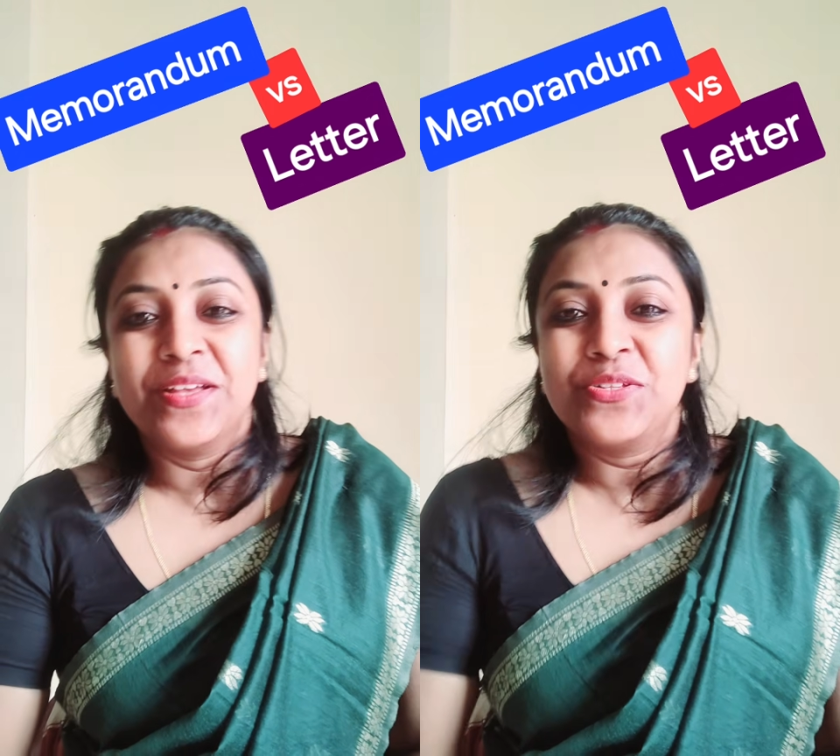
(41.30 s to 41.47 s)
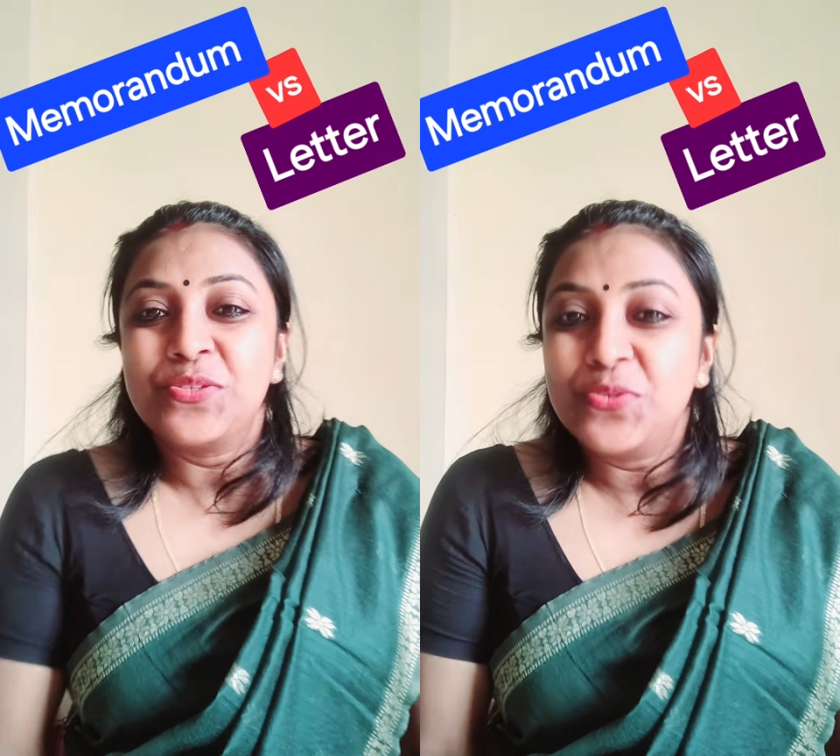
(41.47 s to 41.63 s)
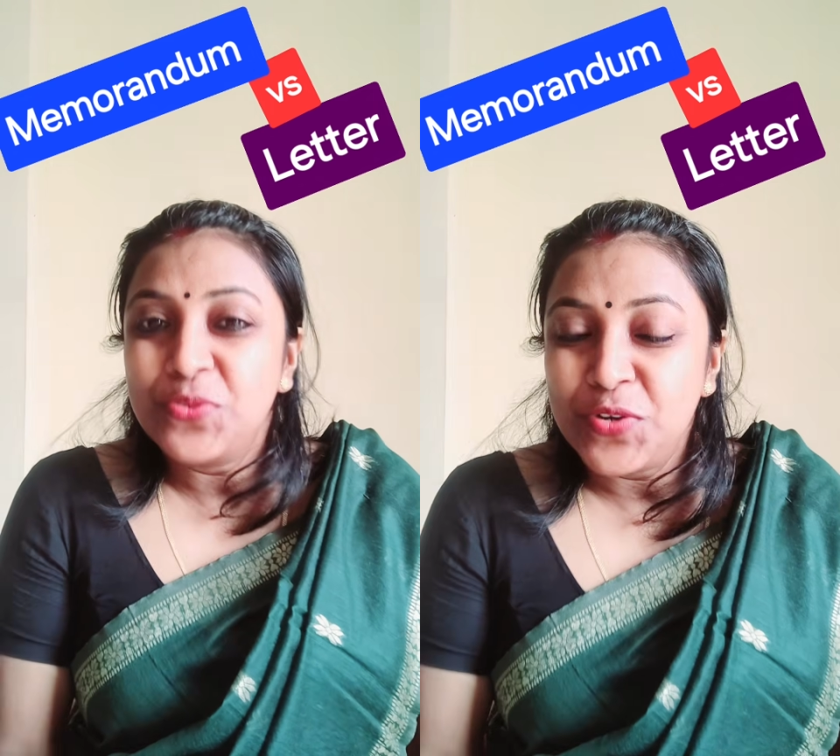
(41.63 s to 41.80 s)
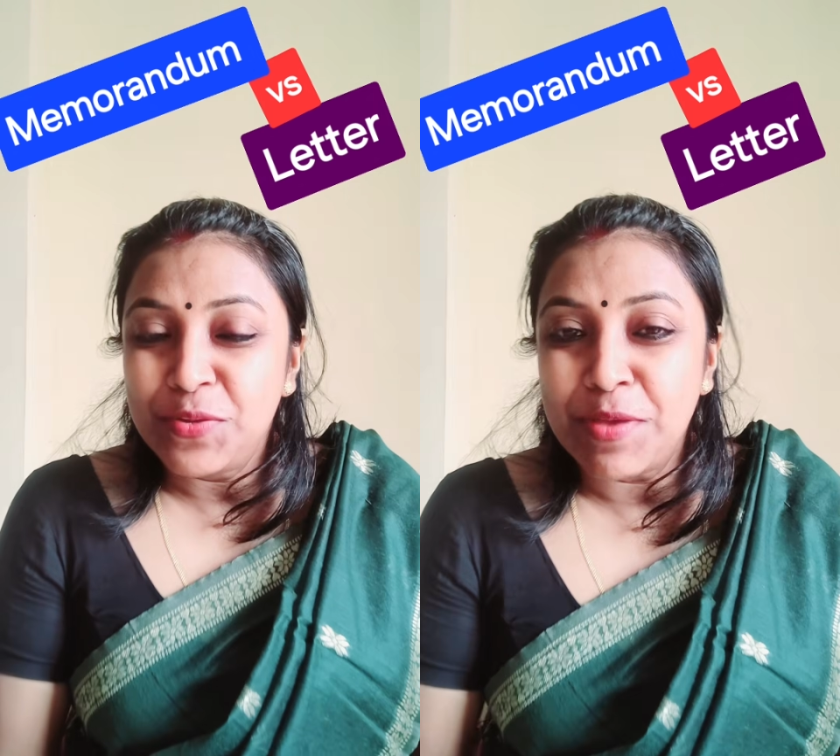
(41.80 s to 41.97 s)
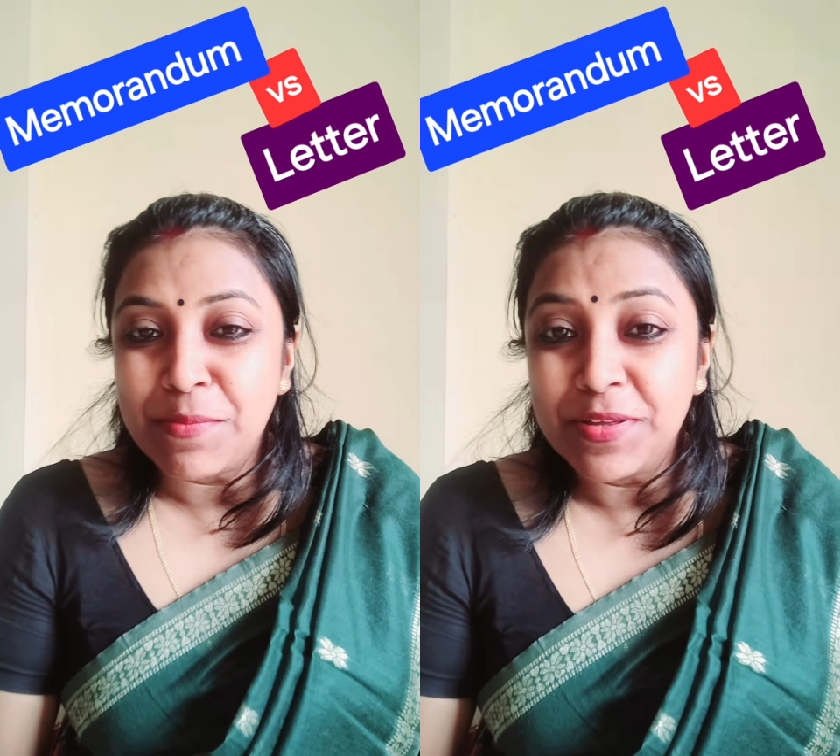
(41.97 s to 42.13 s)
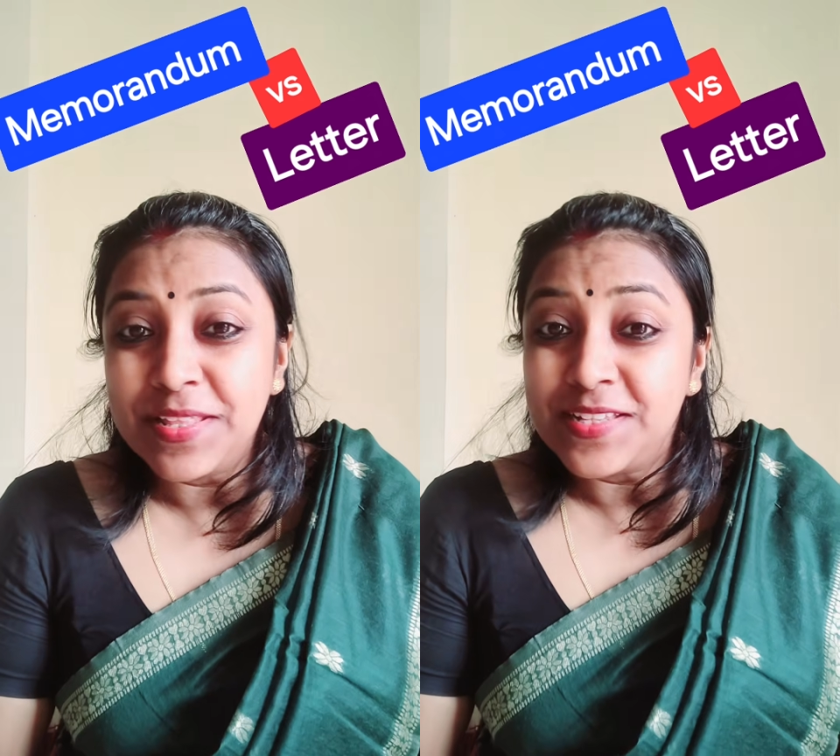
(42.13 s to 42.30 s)
So do
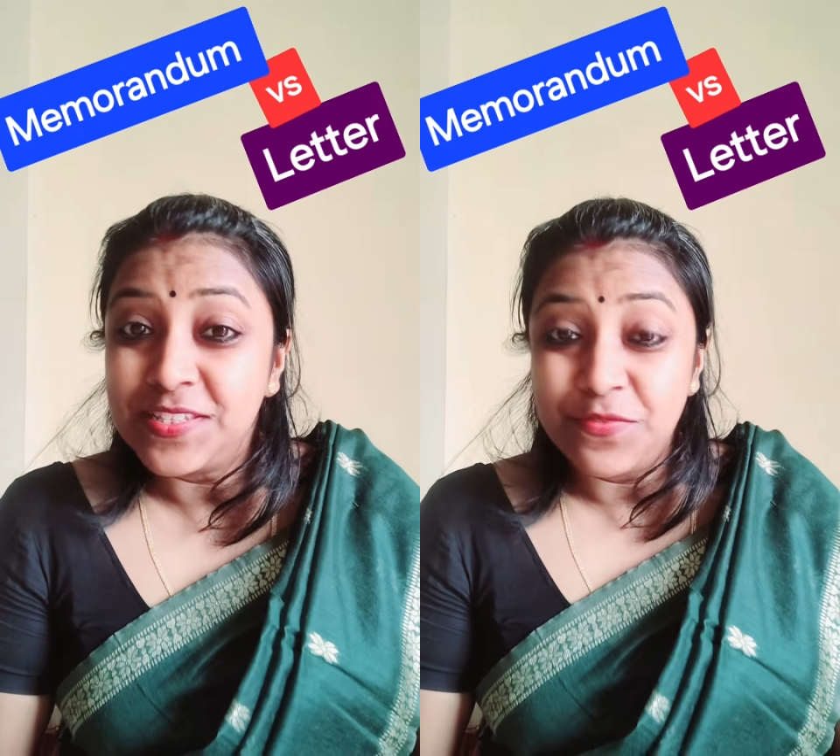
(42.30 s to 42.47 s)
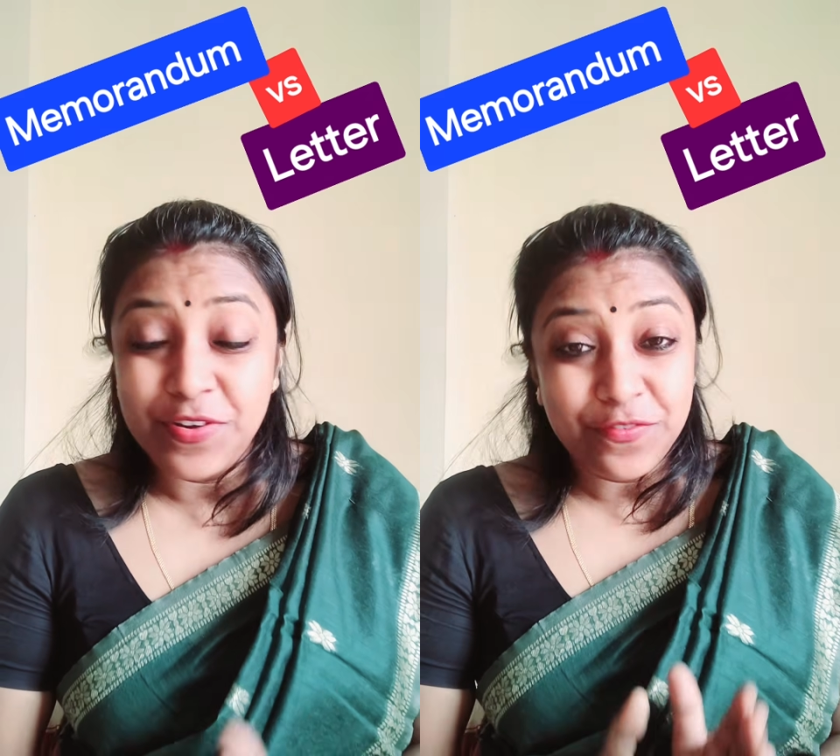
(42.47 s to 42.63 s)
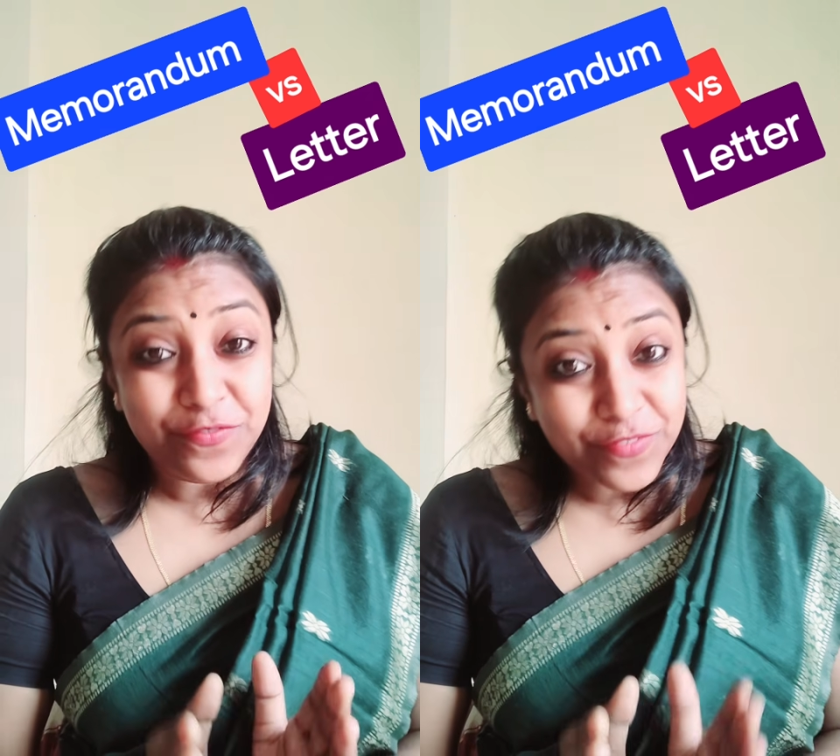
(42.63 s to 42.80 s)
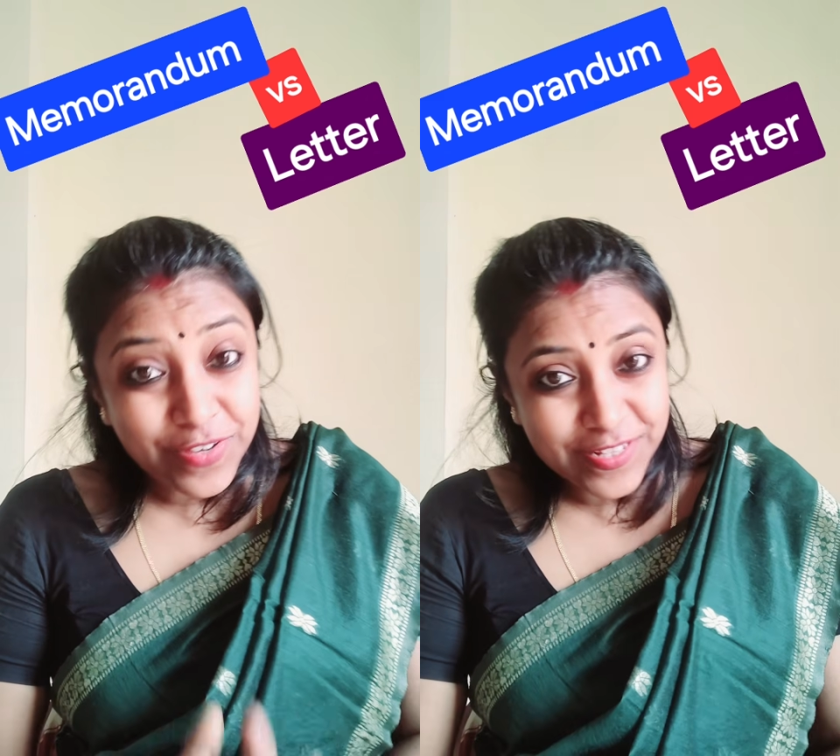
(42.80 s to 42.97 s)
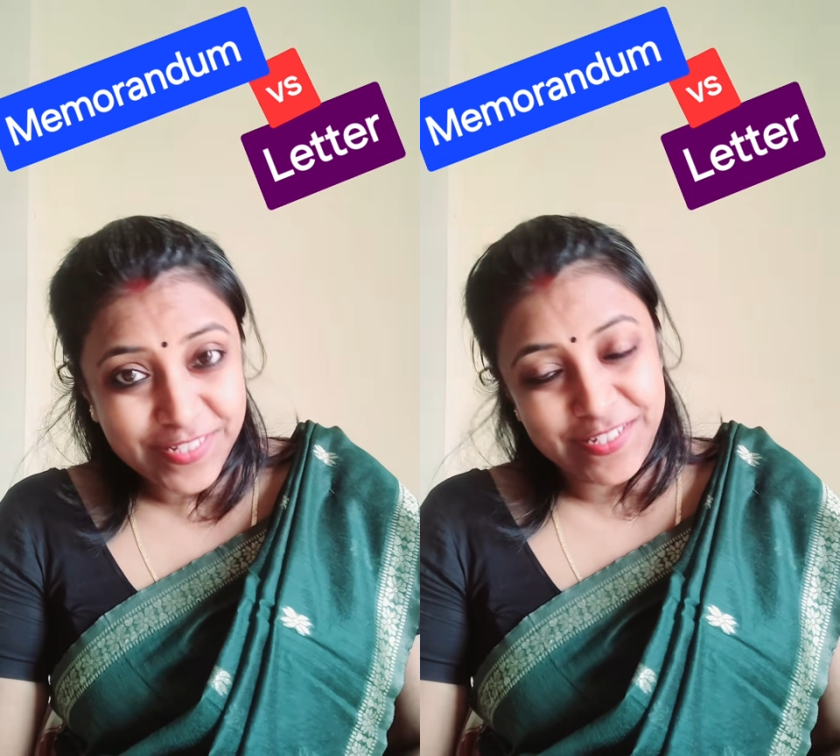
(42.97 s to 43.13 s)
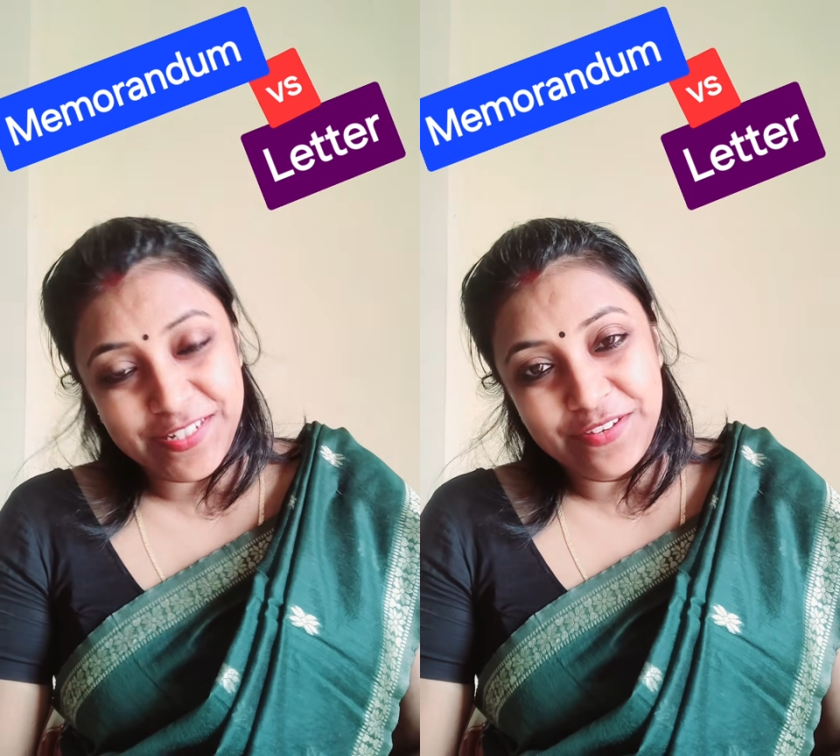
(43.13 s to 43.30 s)
remember, that's the very
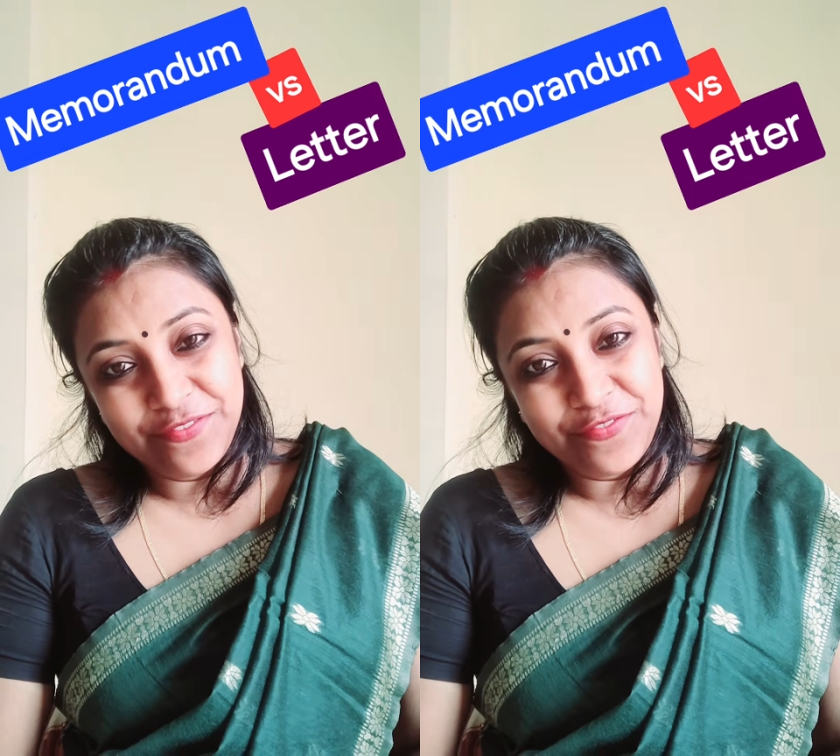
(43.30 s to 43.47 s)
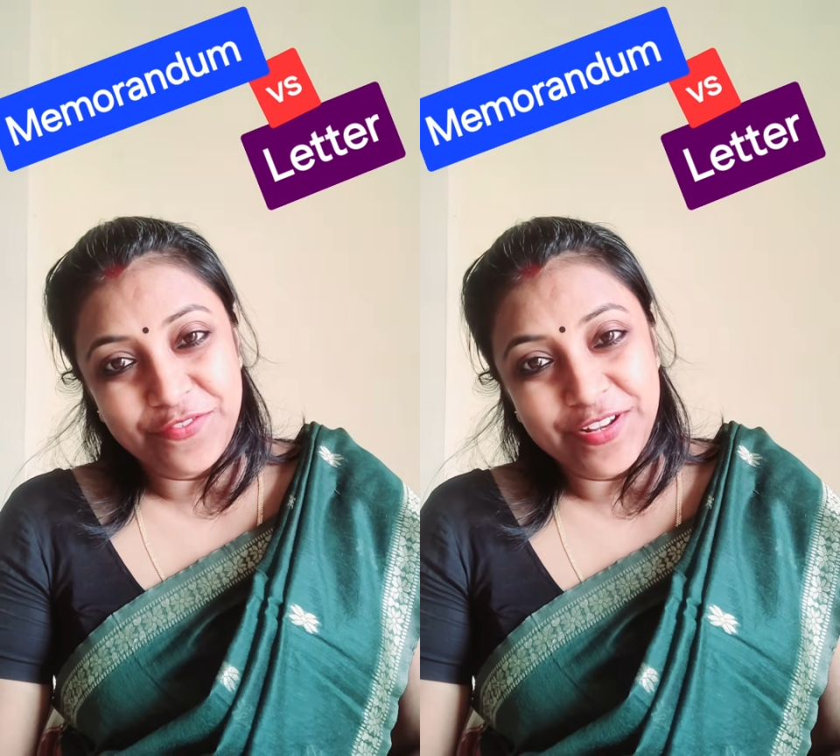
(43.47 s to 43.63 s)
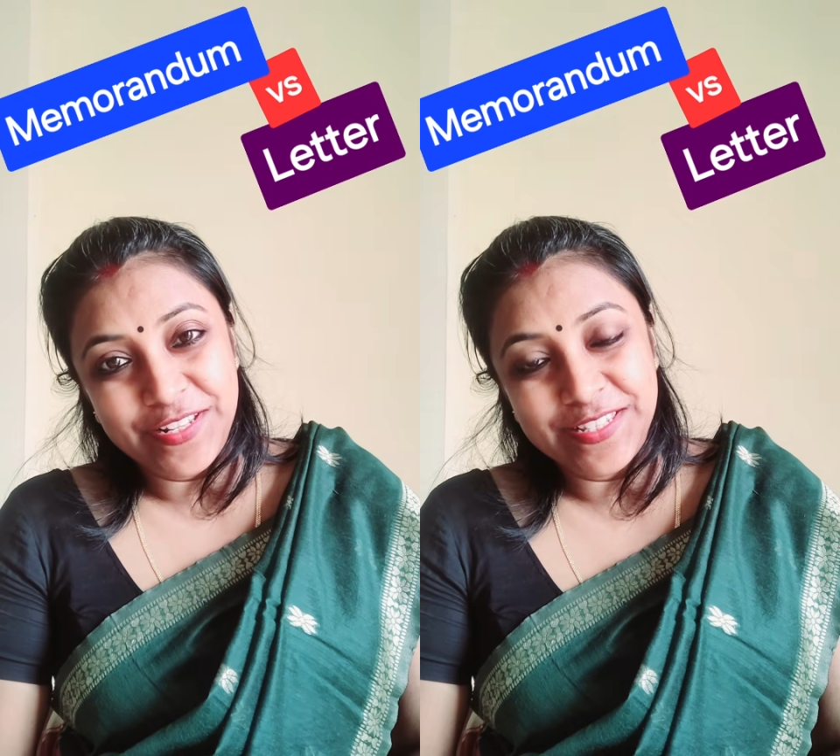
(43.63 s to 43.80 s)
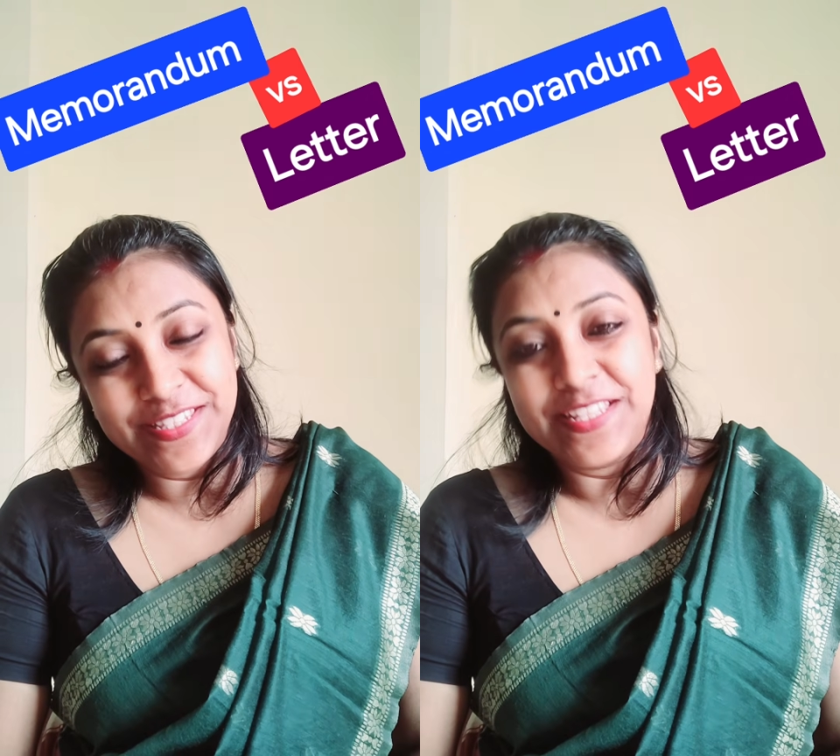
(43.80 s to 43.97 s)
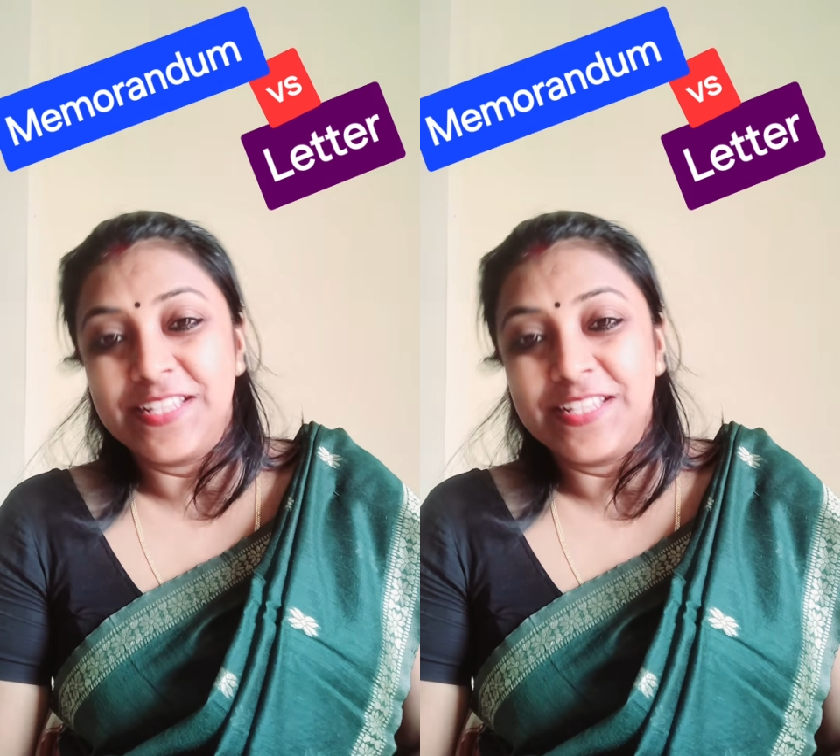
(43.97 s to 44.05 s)
first difference.